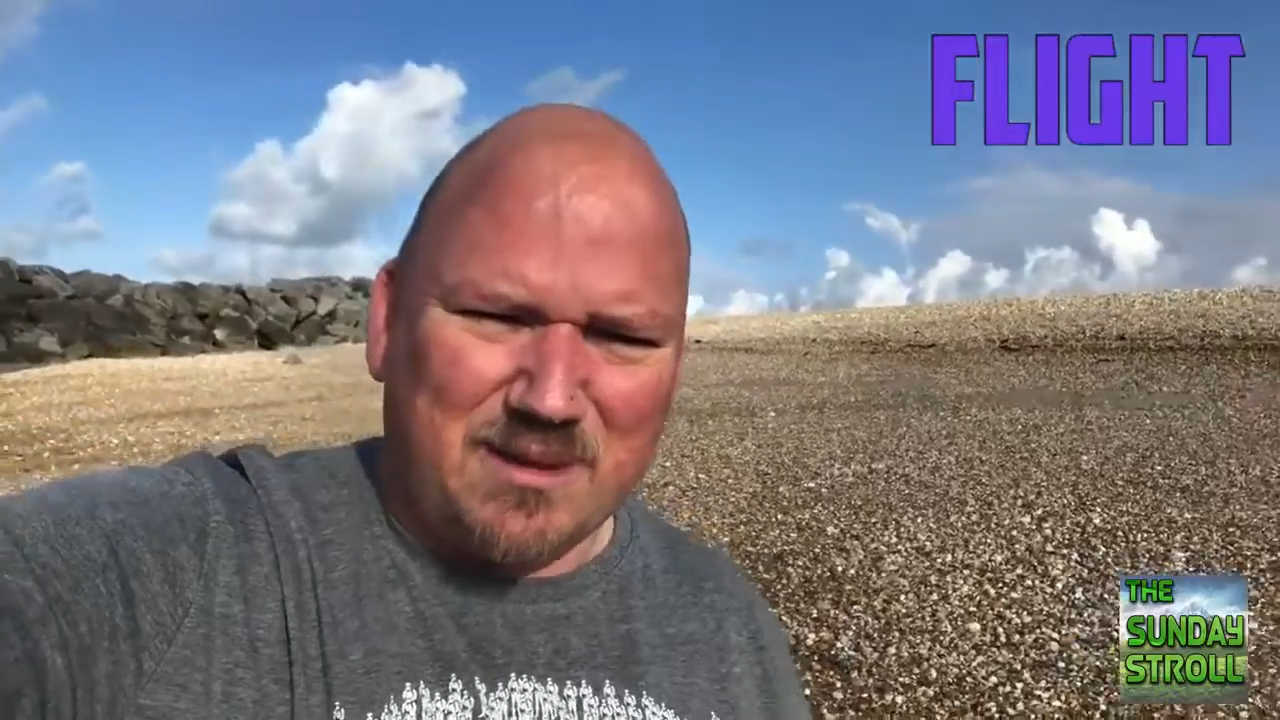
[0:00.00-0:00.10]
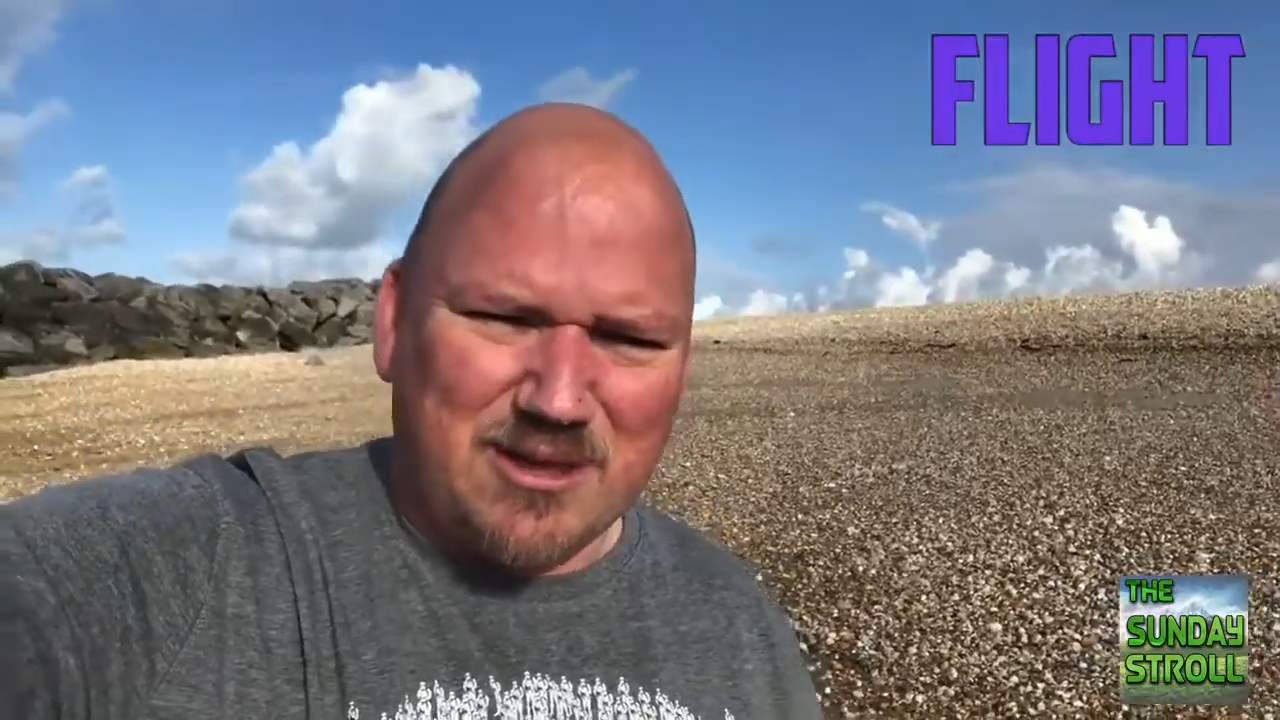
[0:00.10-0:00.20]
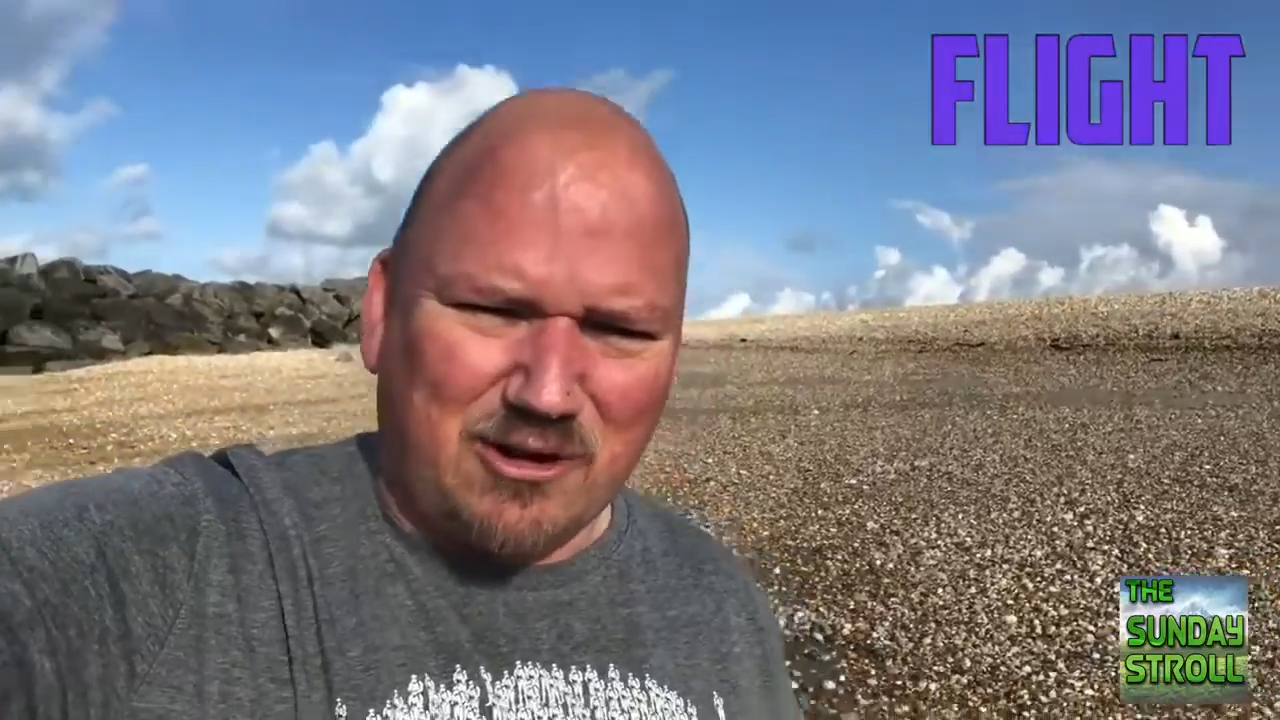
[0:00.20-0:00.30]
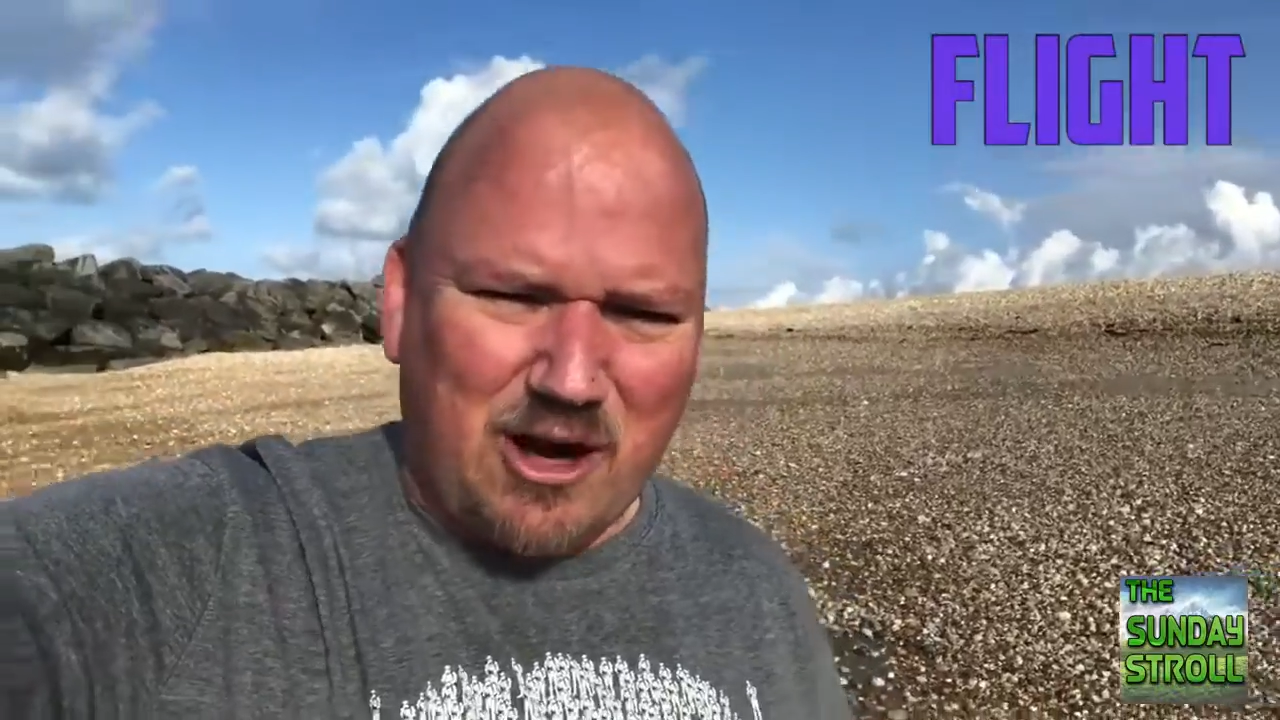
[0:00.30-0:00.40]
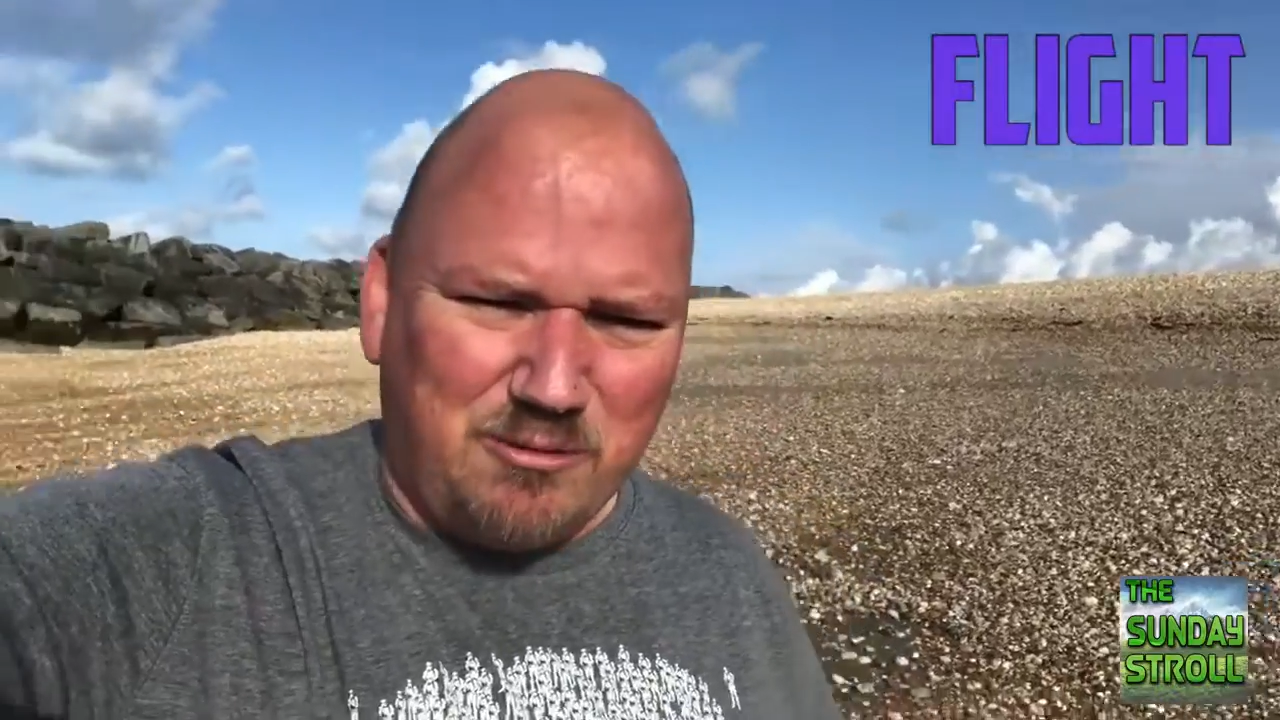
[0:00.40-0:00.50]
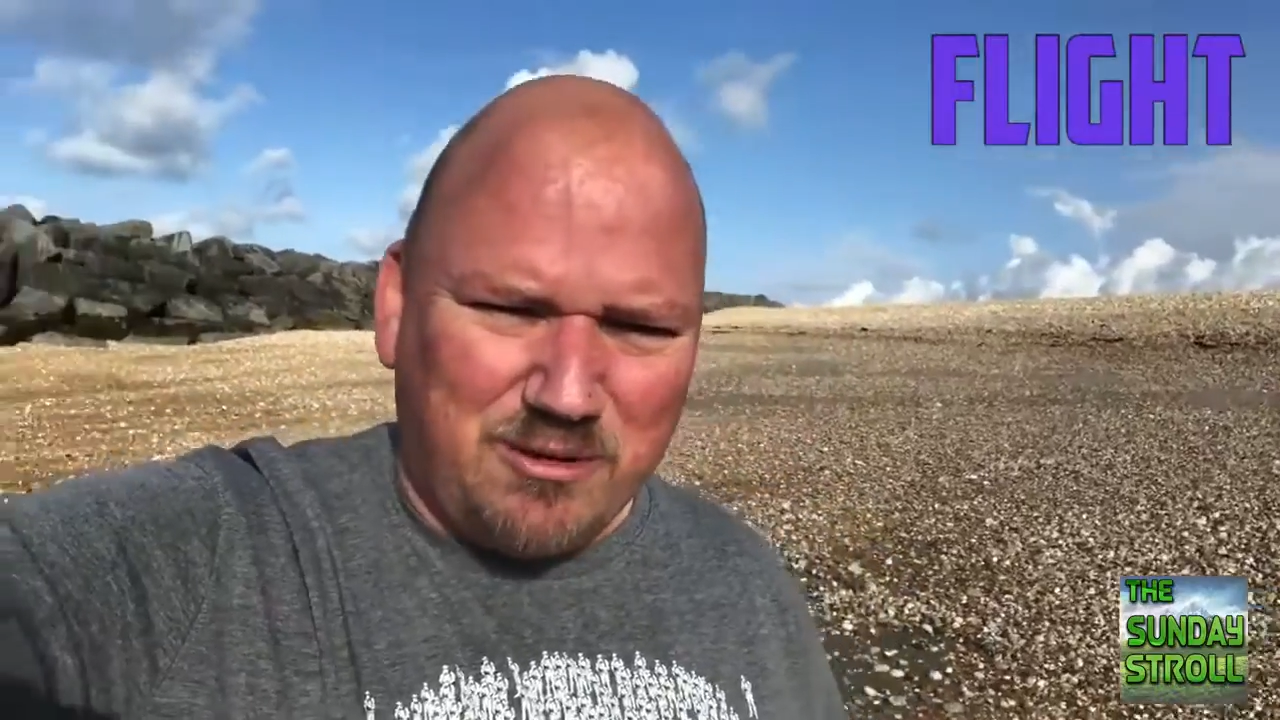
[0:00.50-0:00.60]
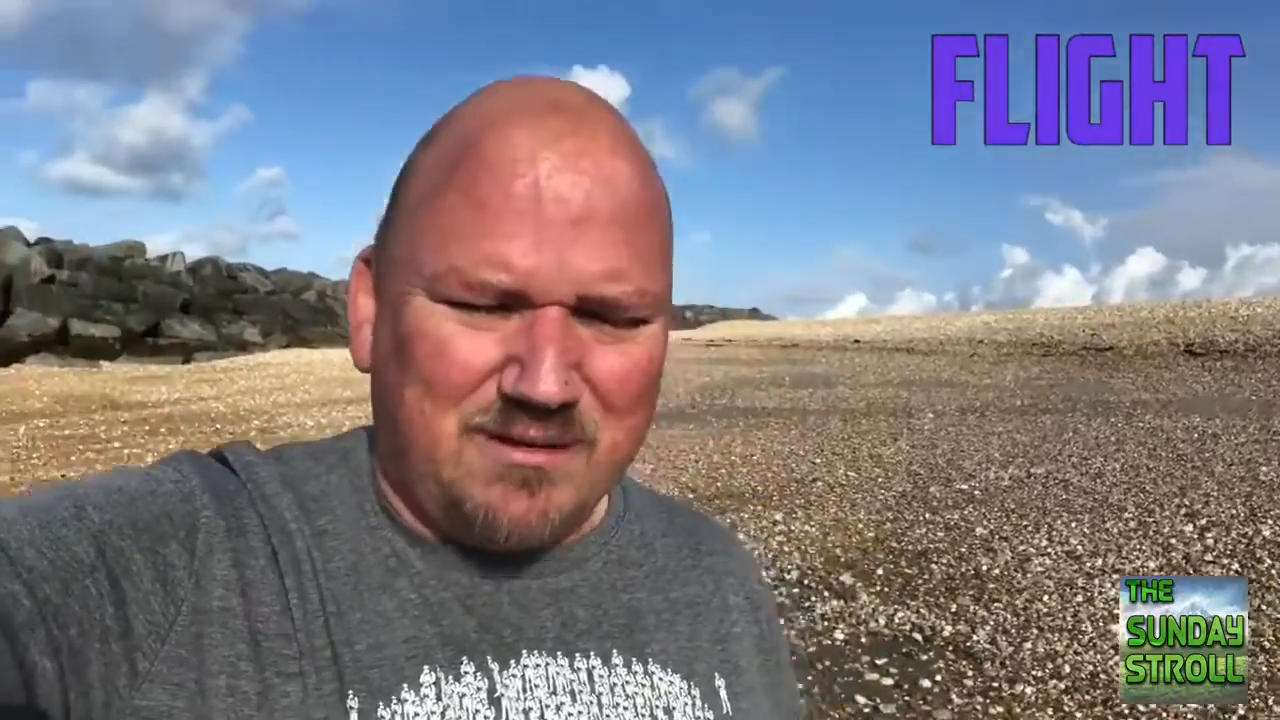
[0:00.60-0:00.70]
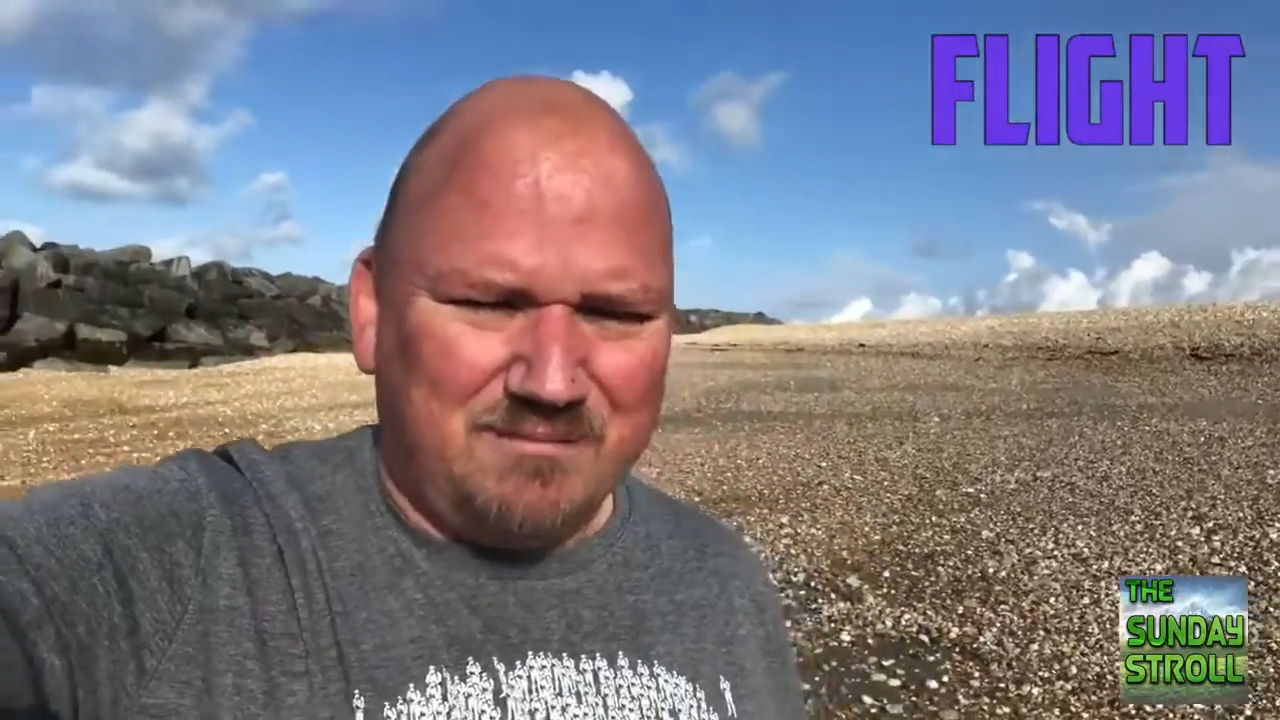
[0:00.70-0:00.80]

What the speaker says: on my drone.